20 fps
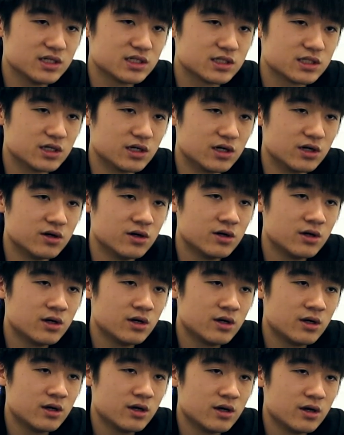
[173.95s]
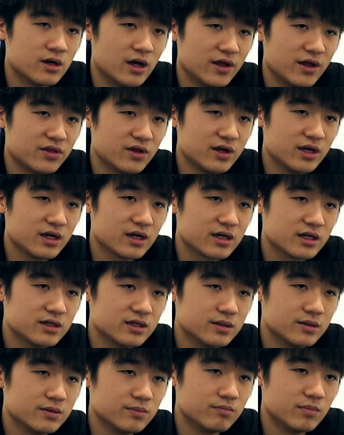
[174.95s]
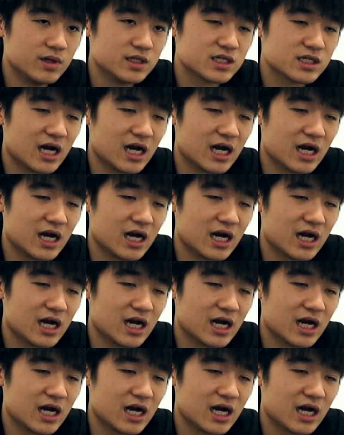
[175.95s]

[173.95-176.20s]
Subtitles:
So I think it's